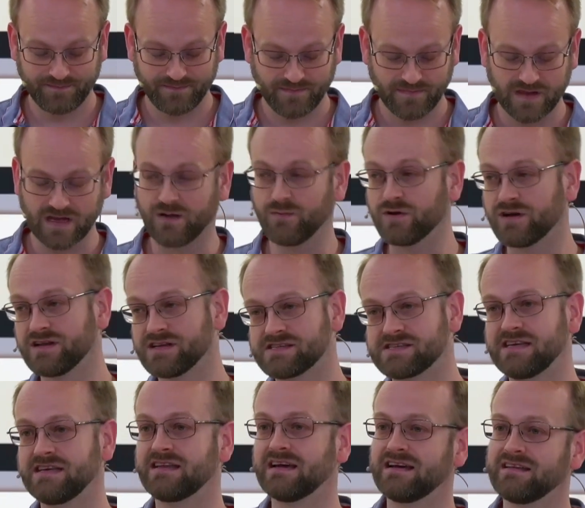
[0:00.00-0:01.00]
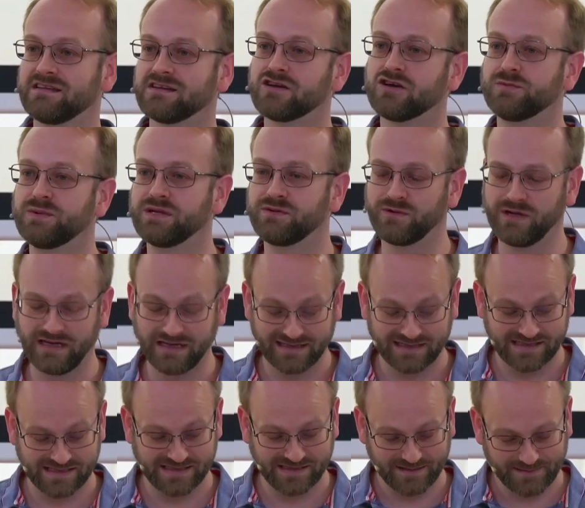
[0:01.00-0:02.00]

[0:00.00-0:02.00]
And we're going to see that in the coming weeks.